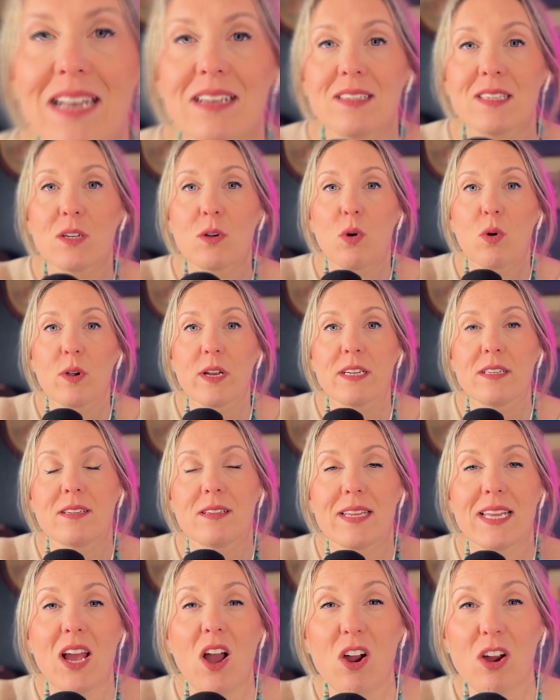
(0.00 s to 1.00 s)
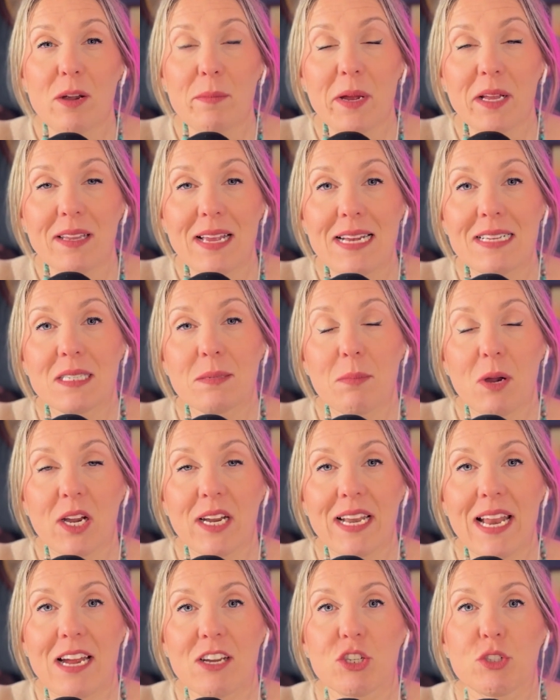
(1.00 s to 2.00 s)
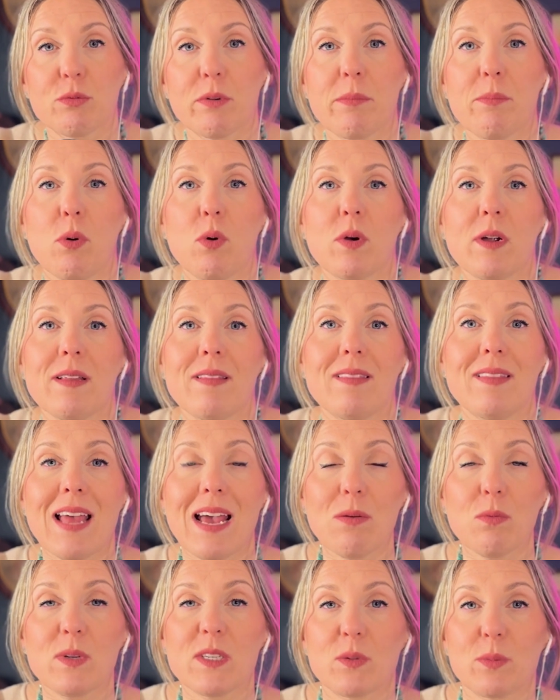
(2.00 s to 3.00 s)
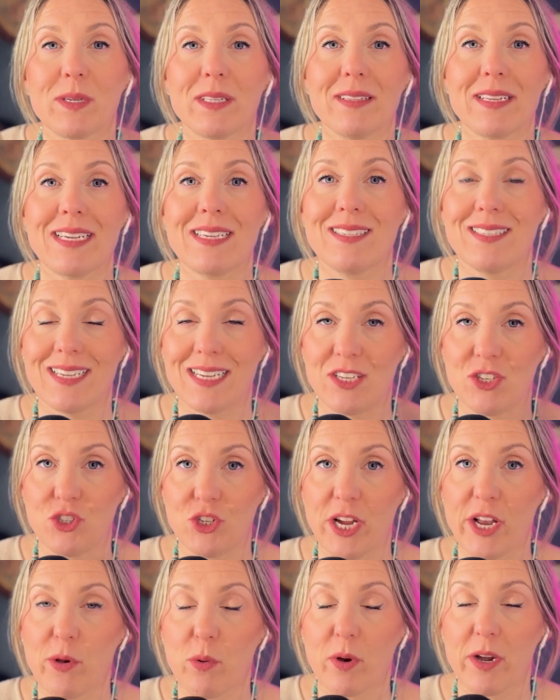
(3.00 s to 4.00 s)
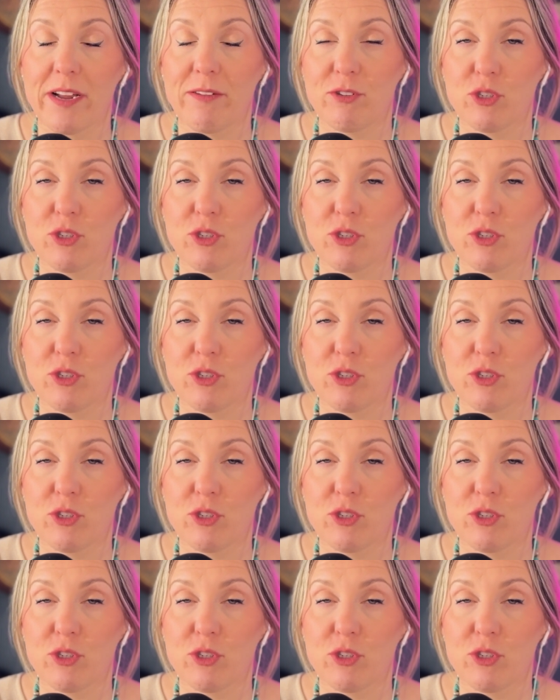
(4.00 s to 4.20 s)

is according to the RMLS Market Action Report that was released in January of